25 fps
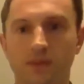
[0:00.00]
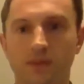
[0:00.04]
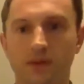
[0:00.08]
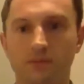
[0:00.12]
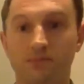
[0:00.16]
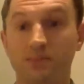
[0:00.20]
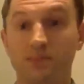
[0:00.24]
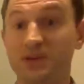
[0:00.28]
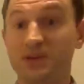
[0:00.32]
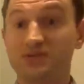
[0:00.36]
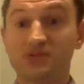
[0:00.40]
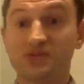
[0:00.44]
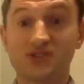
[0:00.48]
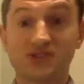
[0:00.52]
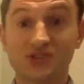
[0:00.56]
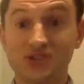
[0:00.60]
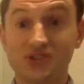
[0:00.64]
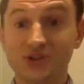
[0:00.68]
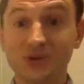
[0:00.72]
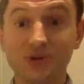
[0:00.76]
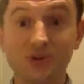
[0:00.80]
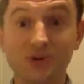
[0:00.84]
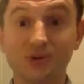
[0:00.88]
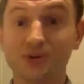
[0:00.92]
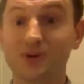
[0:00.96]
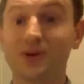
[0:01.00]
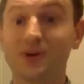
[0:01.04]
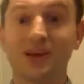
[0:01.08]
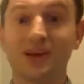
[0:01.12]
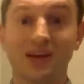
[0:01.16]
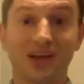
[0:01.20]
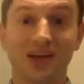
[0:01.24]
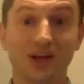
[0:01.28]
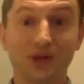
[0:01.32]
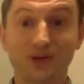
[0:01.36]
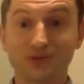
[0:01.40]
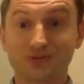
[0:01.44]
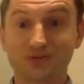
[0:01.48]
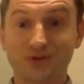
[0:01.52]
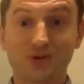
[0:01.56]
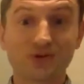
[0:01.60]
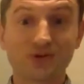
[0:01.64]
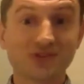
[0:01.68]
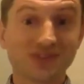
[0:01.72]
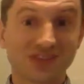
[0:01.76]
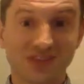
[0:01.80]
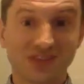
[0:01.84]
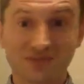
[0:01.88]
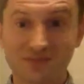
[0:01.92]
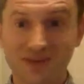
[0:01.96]
beef stew in a
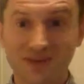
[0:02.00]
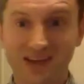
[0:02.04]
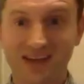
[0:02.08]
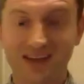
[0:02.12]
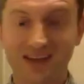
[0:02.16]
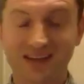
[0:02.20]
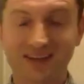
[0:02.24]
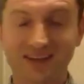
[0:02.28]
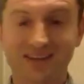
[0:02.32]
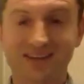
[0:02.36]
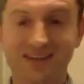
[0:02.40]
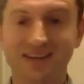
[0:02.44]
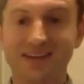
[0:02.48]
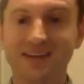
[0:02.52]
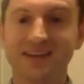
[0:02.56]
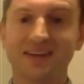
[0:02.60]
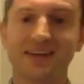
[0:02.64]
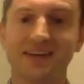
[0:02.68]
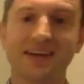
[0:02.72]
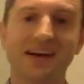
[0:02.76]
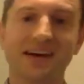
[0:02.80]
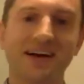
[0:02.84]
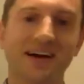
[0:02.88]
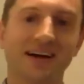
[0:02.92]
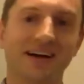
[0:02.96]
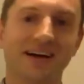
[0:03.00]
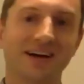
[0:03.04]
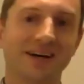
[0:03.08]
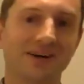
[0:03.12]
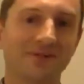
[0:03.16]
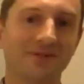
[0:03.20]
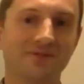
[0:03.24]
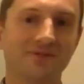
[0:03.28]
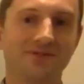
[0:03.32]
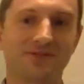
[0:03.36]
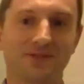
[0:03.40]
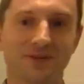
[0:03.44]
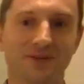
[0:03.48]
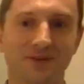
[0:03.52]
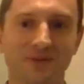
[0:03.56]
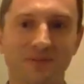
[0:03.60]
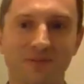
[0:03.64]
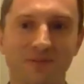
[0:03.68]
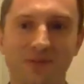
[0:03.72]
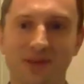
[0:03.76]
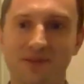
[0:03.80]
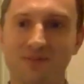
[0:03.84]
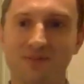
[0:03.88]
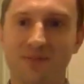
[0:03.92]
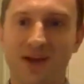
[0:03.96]
roasting pan for a
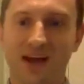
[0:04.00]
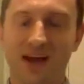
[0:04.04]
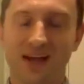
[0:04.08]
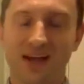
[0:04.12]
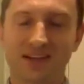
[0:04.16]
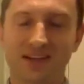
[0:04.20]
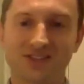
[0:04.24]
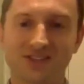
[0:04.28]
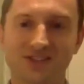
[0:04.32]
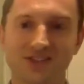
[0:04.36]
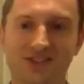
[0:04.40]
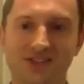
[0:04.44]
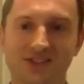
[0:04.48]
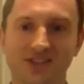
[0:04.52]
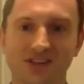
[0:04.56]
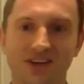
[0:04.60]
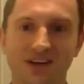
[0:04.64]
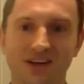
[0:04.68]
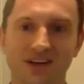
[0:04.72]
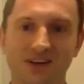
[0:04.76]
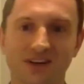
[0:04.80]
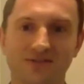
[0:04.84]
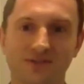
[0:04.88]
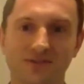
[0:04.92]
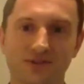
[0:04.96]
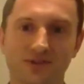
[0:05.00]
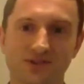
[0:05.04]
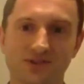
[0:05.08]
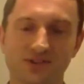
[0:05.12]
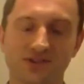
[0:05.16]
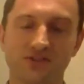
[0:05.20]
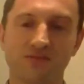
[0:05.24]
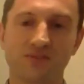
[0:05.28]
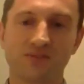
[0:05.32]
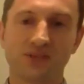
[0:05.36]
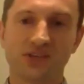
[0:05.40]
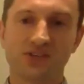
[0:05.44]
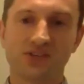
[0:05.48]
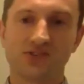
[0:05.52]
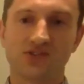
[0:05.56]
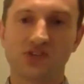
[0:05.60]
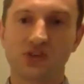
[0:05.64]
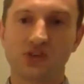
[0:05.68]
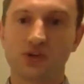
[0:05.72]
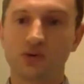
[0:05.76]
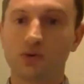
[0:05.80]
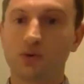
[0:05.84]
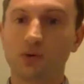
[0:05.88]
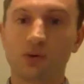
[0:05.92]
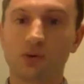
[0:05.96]
big batch version of beef
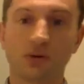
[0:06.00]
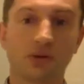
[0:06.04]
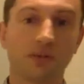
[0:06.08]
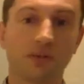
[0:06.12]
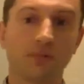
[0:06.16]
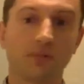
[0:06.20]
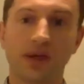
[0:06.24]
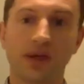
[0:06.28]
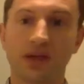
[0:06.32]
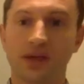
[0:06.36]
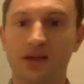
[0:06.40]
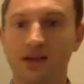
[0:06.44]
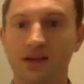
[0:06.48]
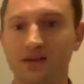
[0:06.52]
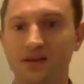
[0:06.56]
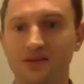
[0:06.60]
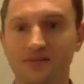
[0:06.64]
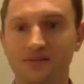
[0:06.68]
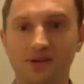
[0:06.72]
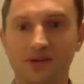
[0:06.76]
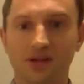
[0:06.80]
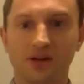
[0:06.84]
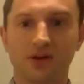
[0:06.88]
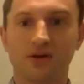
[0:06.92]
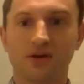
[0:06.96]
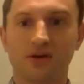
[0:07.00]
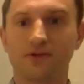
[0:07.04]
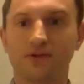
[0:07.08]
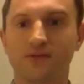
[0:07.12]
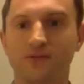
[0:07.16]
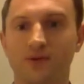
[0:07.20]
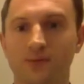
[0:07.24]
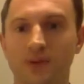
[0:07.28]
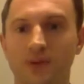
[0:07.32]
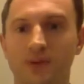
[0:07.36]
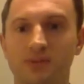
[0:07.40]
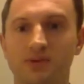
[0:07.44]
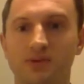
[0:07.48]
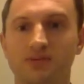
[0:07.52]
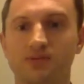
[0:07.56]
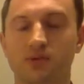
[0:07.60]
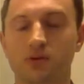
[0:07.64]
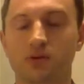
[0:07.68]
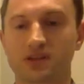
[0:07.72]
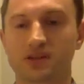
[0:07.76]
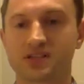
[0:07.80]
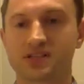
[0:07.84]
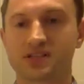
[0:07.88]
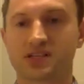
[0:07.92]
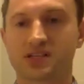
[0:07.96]
stew, or make it, for maybe
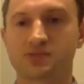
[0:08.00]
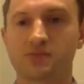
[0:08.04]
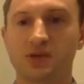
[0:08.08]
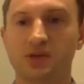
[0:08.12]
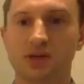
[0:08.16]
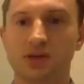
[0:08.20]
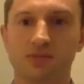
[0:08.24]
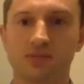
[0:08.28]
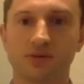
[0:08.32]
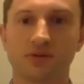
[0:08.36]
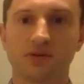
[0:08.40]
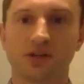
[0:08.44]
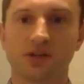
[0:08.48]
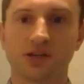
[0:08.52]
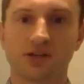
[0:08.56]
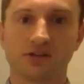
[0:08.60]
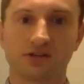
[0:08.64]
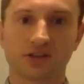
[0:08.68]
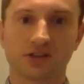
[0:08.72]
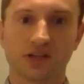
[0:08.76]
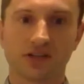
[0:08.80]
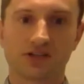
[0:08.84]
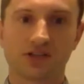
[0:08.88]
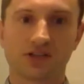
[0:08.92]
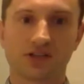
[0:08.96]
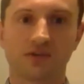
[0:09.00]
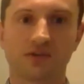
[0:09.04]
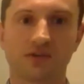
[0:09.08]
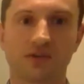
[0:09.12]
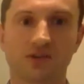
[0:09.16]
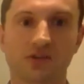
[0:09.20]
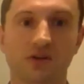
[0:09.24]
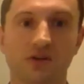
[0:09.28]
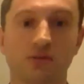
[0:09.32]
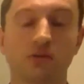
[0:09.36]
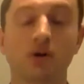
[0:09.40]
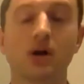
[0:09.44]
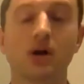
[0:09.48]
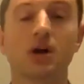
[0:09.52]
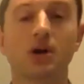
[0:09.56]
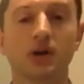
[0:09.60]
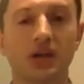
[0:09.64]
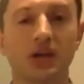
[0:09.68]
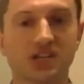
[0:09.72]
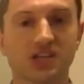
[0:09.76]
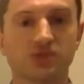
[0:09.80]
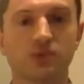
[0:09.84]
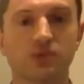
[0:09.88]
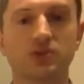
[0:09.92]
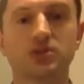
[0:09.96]
4 to 6 people in your Dutch oven. So
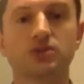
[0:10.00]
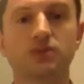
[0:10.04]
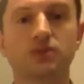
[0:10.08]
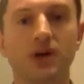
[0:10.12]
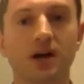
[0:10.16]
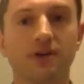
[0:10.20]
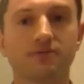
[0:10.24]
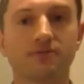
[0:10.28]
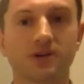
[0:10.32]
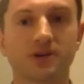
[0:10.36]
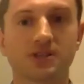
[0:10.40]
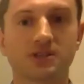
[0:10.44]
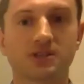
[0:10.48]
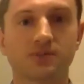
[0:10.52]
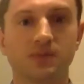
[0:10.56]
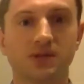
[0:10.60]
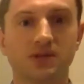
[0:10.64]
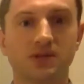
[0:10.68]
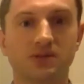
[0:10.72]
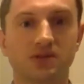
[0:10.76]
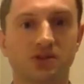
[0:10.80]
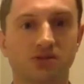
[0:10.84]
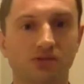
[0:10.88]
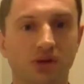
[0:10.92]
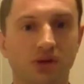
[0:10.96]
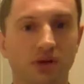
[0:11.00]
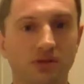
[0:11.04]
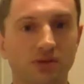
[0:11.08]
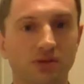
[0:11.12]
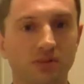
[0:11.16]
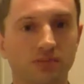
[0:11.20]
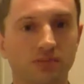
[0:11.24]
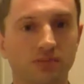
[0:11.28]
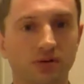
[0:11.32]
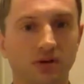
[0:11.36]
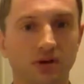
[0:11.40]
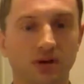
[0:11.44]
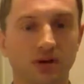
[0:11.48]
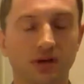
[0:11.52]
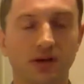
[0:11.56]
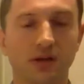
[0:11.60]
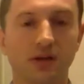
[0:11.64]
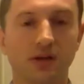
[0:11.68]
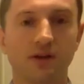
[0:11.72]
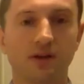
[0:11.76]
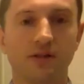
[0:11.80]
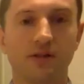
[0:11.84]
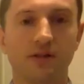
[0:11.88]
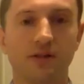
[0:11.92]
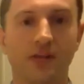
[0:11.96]
yes, we do have recipes throughout the book
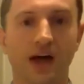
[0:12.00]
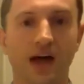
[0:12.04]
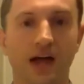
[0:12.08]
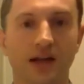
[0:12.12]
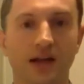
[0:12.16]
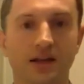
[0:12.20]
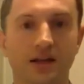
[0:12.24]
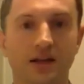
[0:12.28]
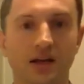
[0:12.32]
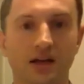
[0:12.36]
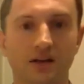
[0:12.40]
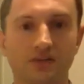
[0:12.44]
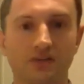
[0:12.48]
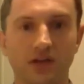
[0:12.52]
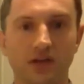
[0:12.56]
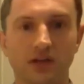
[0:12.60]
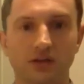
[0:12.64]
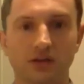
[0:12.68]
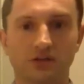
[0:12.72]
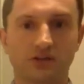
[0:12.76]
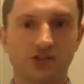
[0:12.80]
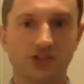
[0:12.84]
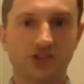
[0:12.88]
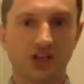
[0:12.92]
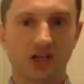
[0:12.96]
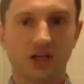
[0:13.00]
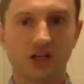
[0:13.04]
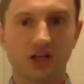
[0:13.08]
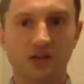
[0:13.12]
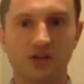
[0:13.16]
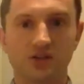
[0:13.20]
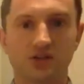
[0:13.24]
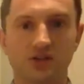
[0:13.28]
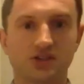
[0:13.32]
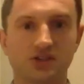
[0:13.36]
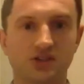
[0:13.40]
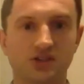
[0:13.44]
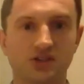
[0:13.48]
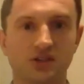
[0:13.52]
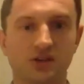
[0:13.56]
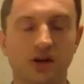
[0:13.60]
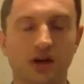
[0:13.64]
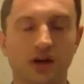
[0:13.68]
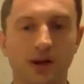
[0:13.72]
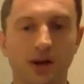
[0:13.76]
that kind of interchange